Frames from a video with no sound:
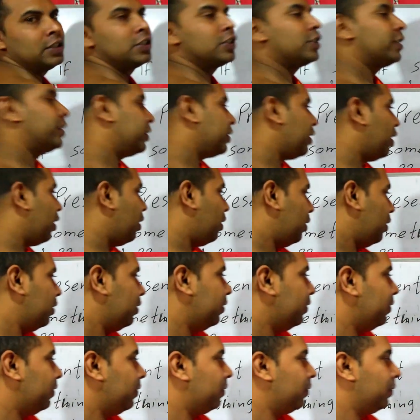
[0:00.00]

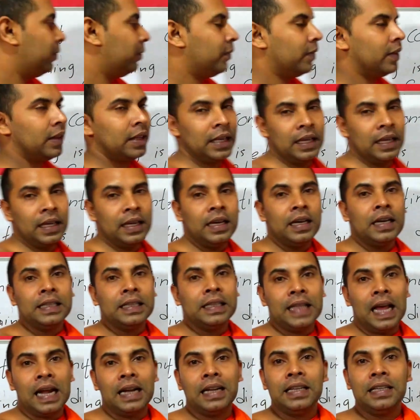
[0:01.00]
So
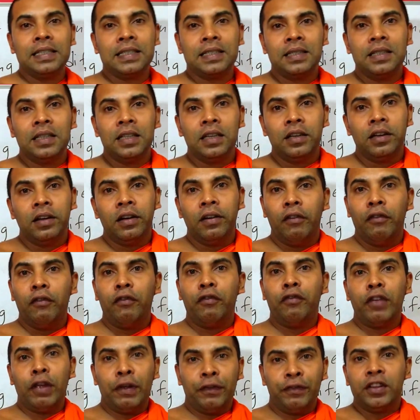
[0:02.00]
that is the
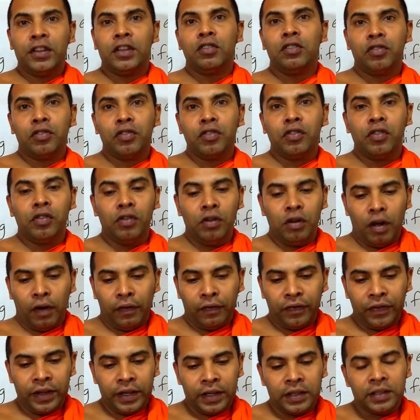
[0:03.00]
fifth rule
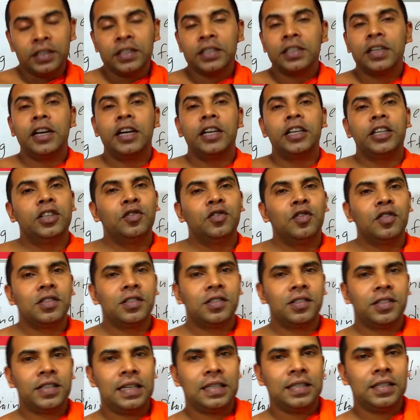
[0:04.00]
of the
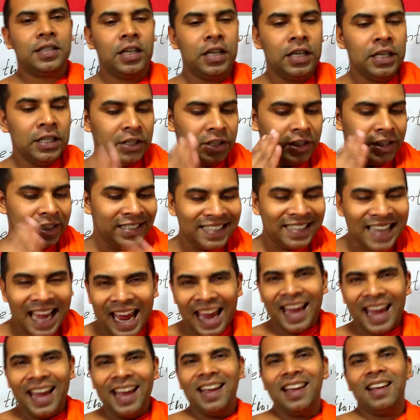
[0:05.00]
continuous tense.
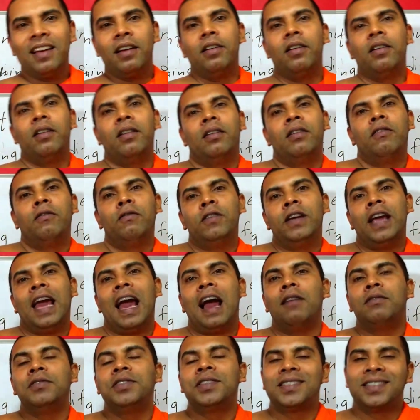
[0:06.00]
Today we
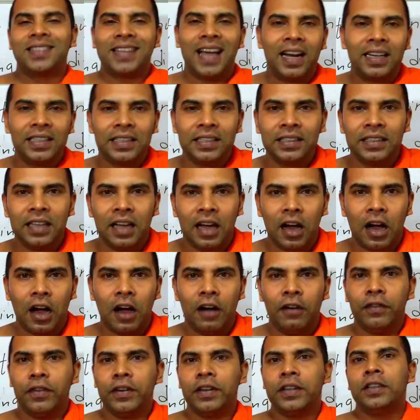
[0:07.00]
have started
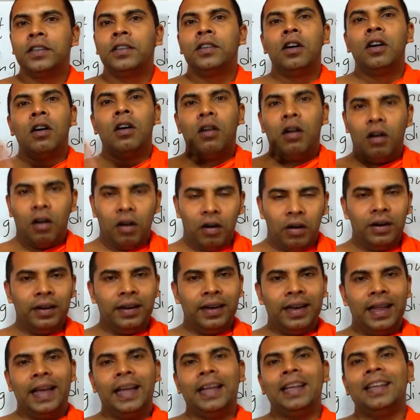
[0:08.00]
our
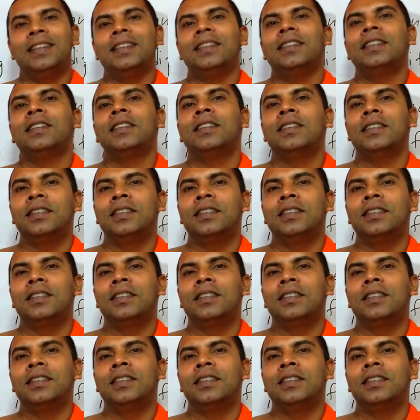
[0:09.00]
online